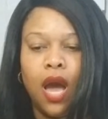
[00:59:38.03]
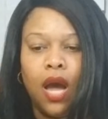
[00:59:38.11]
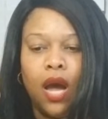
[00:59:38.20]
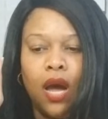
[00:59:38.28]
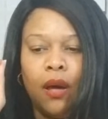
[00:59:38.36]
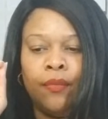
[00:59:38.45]

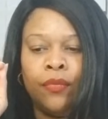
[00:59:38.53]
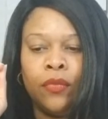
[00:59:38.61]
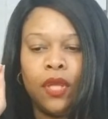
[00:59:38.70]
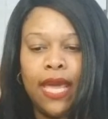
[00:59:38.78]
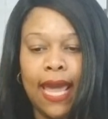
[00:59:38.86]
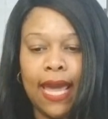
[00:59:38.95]
Um,
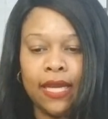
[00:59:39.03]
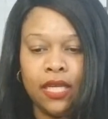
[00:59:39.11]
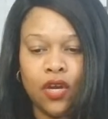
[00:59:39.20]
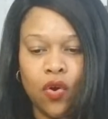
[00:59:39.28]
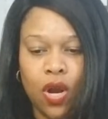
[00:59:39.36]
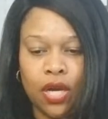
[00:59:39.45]

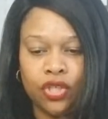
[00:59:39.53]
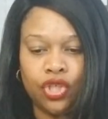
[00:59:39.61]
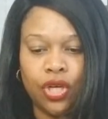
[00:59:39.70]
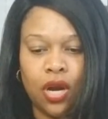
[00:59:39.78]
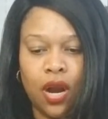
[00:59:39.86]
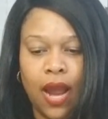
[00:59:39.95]
Candy
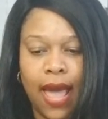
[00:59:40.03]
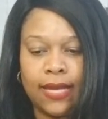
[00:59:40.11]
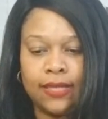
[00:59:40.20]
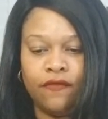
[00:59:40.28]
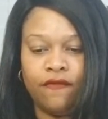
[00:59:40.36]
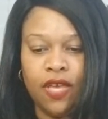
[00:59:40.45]
Crusher
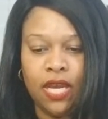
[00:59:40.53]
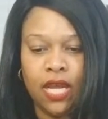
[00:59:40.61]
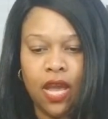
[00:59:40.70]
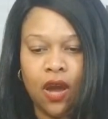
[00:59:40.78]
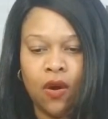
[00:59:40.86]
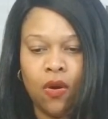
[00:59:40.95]
has a
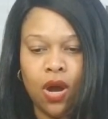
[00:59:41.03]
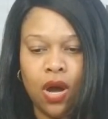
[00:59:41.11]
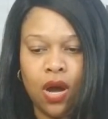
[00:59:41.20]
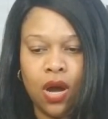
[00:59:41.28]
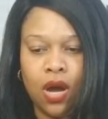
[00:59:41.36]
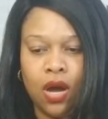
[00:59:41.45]
video
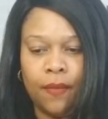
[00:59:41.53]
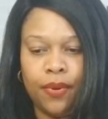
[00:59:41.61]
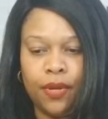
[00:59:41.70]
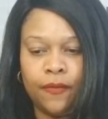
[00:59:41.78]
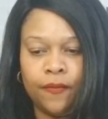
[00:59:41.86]
up.